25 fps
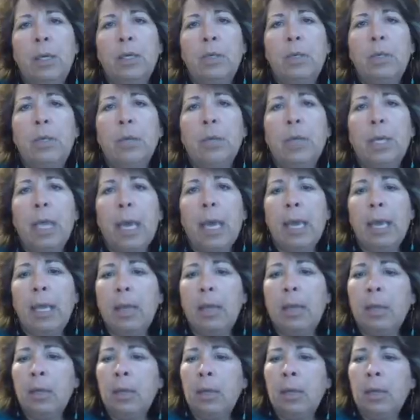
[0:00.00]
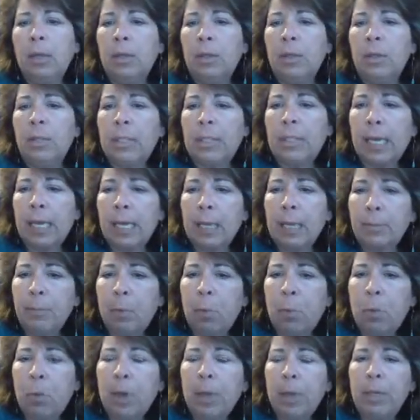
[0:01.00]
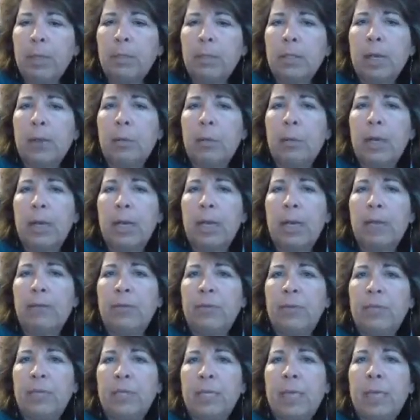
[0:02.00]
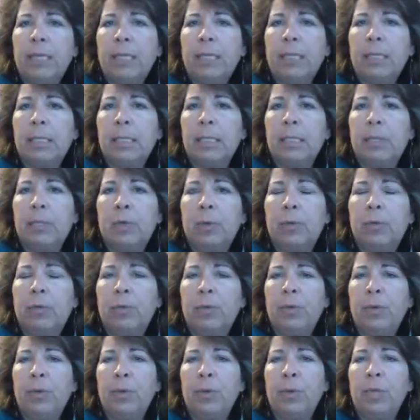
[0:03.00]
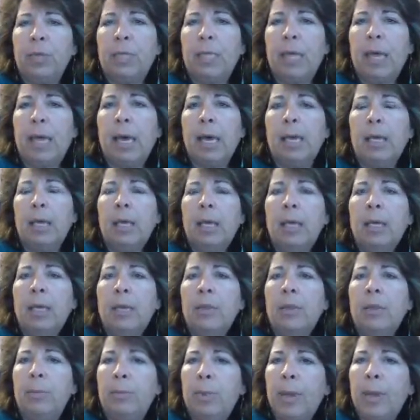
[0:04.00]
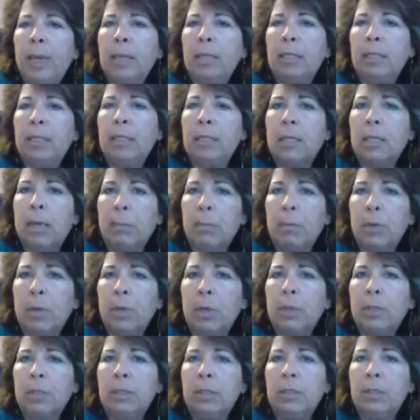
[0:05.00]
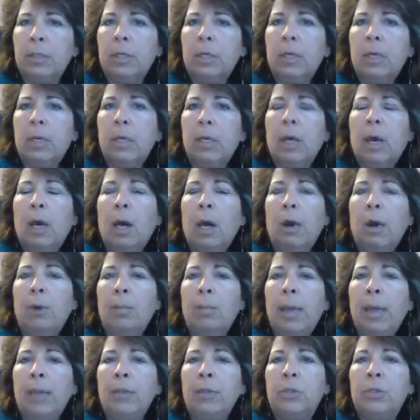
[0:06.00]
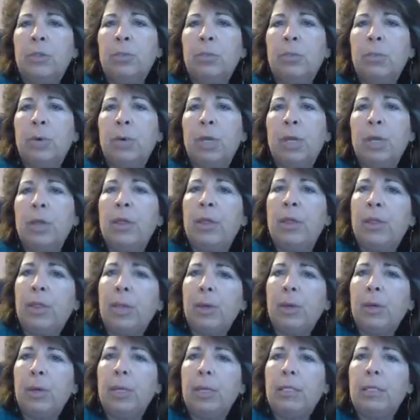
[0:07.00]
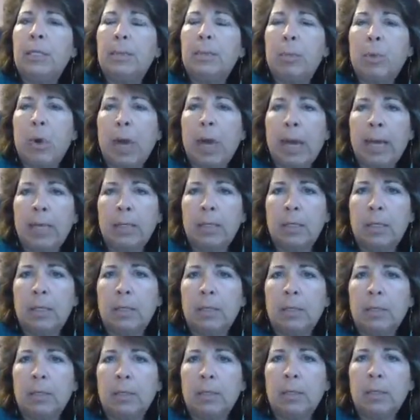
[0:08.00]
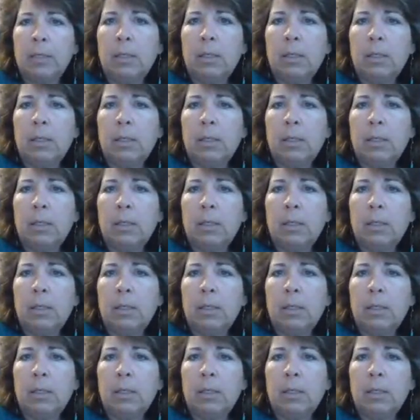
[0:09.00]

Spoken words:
So again, the second point I wanted to emphasize in this overview is that the Bennis summaries are meant to bring theory to practice.